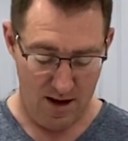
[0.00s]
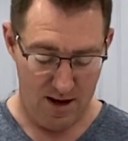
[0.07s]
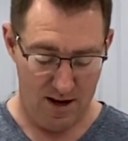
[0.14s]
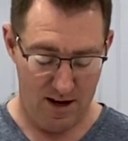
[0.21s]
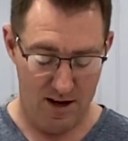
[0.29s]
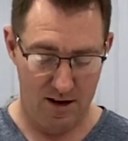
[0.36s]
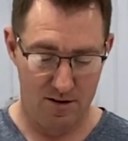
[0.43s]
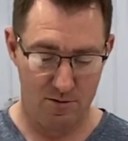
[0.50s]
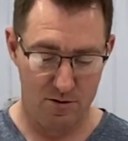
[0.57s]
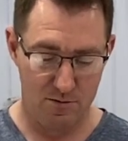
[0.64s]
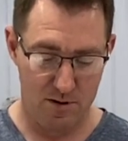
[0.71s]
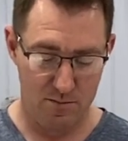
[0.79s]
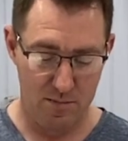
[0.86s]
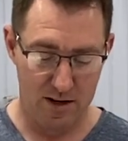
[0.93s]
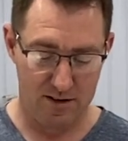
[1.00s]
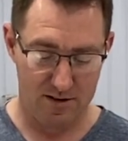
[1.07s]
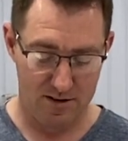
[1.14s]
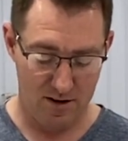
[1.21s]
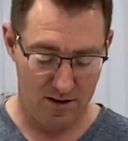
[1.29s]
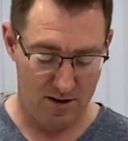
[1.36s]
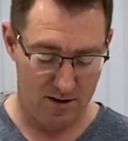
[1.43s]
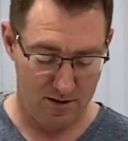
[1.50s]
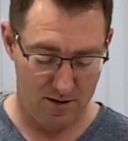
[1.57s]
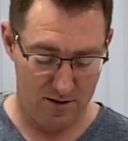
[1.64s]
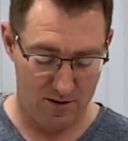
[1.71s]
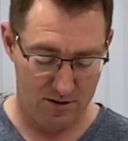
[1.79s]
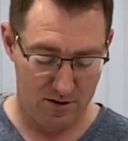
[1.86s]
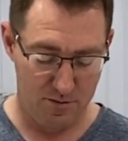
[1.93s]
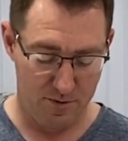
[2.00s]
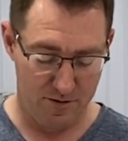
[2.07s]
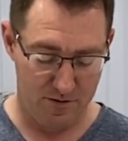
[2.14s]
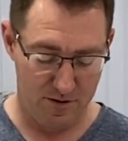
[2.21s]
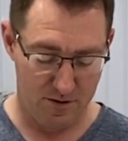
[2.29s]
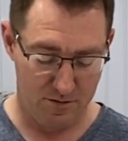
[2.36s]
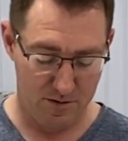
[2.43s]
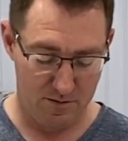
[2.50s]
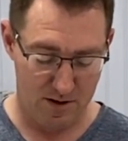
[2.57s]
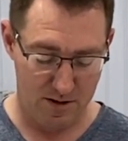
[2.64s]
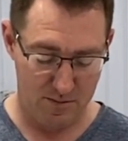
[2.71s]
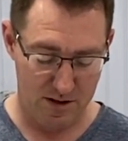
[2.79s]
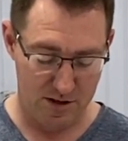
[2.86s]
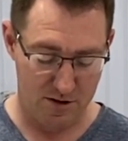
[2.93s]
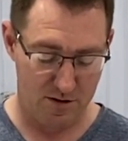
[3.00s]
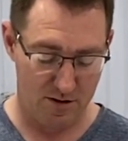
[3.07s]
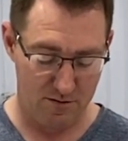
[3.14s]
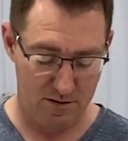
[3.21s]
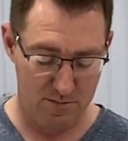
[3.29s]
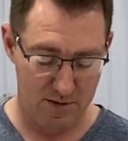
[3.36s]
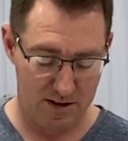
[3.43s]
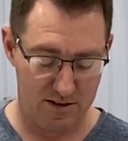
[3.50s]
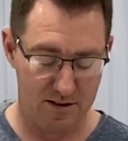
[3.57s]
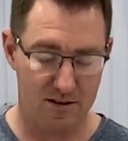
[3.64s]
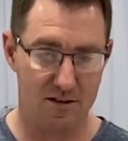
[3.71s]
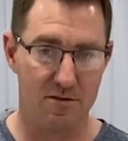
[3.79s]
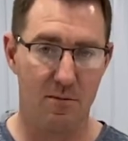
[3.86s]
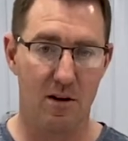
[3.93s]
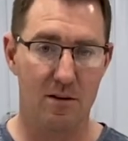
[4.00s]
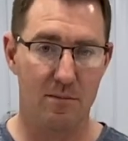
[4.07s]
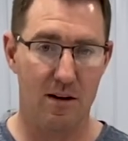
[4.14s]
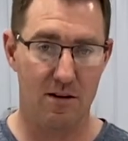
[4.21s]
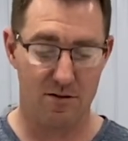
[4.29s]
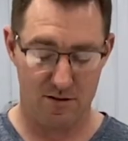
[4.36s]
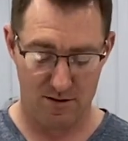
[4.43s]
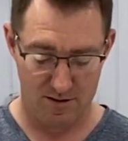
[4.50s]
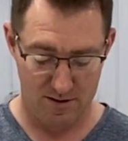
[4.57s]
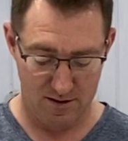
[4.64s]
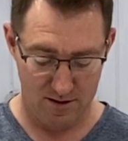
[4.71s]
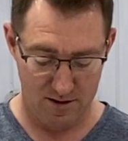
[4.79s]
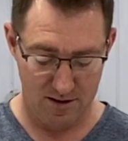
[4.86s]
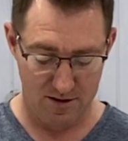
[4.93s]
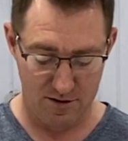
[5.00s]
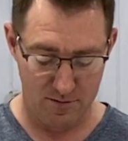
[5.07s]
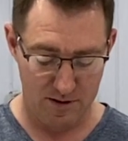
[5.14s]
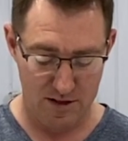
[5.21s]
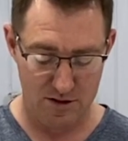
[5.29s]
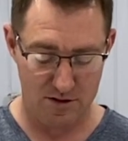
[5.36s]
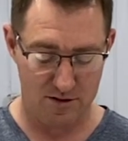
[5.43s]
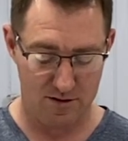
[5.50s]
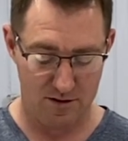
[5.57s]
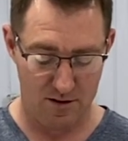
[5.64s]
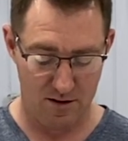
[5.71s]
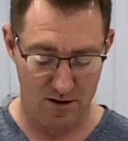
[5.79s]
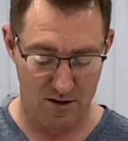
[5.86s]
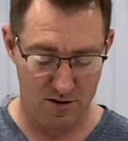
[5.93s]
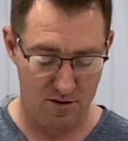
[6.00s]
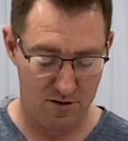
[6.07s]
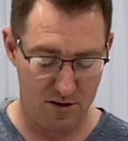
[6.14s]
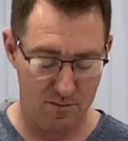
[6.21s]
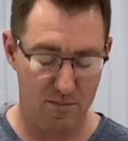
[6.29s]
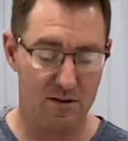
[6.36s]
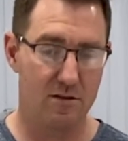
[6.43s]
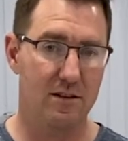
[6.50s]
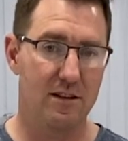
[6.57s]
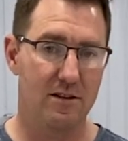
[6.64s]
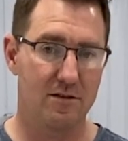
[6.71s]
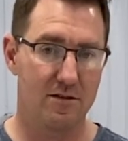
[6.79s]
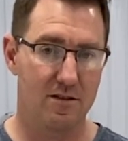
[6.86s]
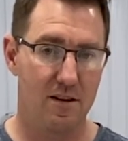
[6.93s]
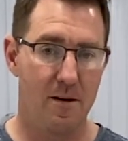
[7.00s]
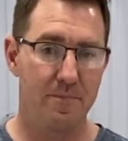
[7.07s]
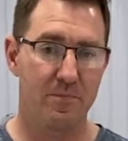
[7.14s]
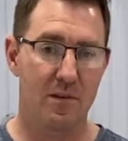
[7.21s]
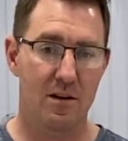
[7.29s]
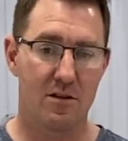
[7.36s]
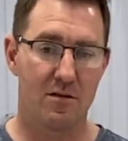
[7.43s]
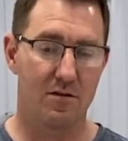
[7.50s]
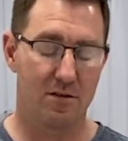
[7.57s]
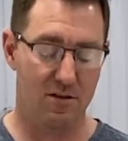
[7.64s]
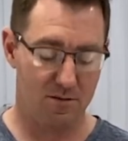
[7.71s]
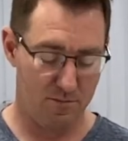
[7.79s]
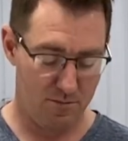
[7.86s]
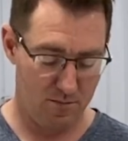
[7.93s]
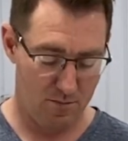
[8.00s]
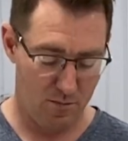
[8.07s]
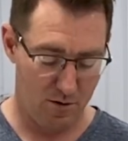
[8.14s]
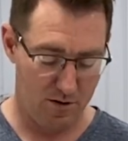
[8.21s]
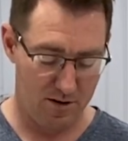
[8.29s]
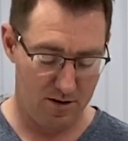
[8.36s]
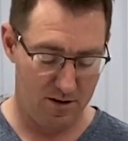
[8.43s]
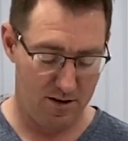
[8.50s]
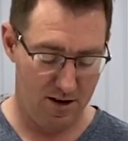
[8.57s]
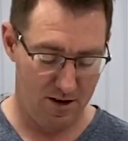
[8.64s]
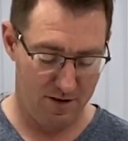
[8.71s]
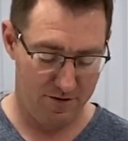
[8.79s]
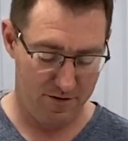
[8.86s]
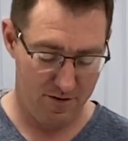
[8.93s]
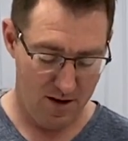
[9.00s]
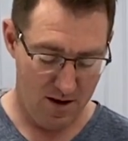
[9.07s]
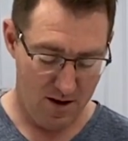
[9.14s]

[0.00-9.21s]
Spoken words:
And when we mix our Superfill, we want to make sure that we mix it in small amounts. This syringe is 30 milliliters, so it's more than enough